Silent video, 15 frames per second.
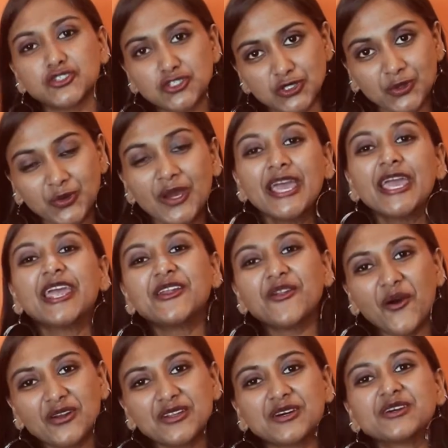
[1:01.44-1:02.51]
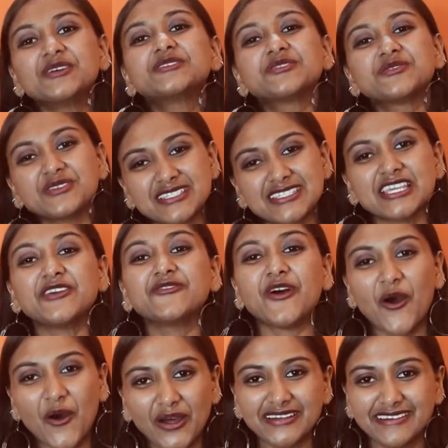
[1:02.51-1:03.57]
do in order to
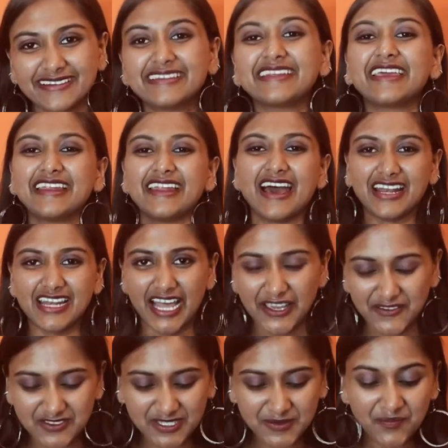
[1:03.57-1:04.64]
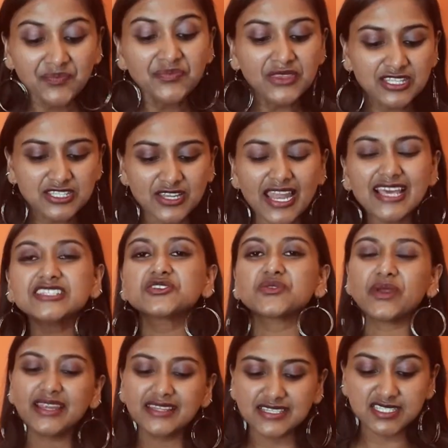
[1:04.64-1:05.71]
receive honor in our lives. So let's
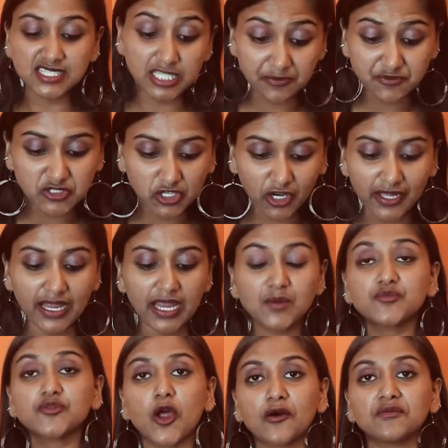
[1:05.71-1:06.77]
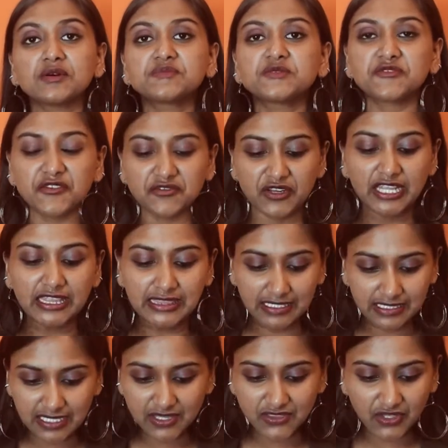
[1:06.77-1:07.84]
read the scripture in Proverbs
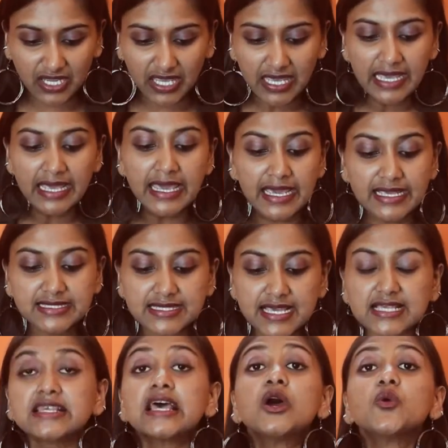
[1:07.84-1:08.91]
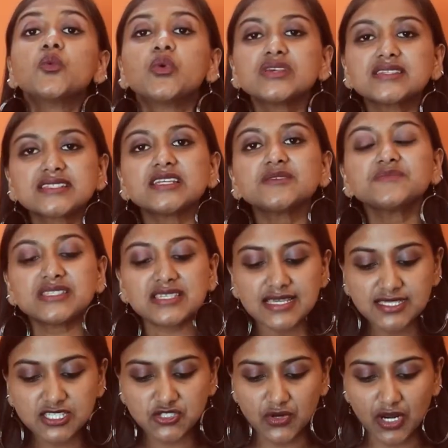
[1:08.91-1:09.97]
15:33. It says, wisdom's
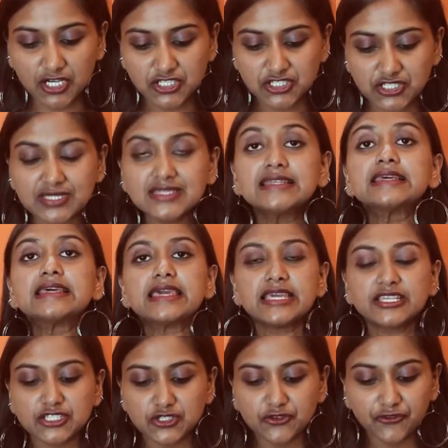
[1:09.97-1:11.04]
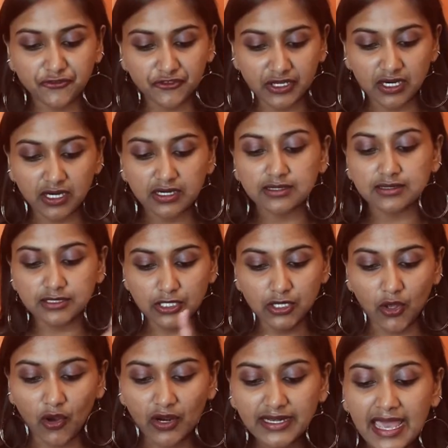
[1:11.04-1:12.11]
instruction is to fear the
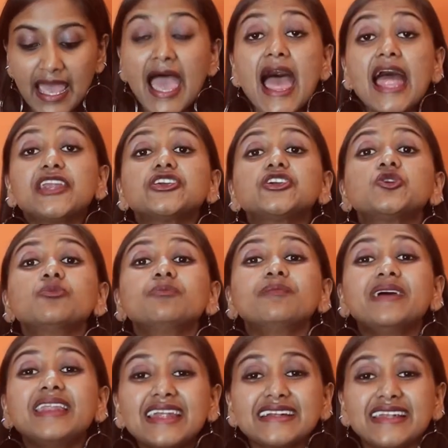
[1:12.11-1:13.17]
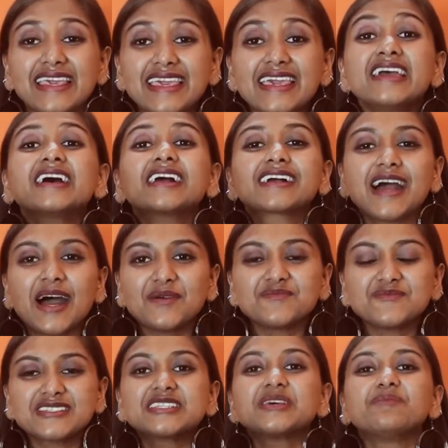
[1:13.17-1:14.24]
Lord, and humility
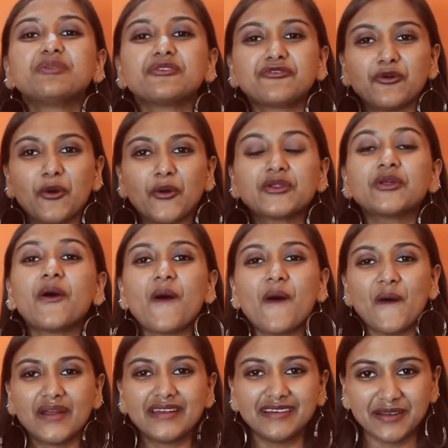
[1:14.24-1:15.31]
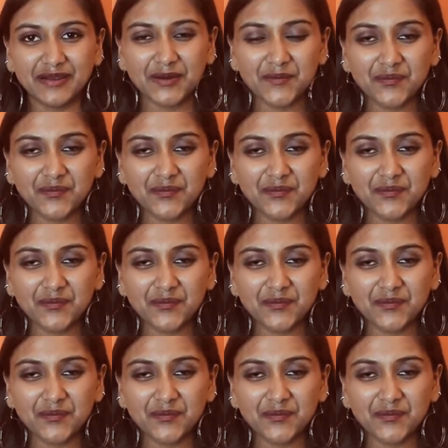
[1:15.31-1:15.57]
comes before honor.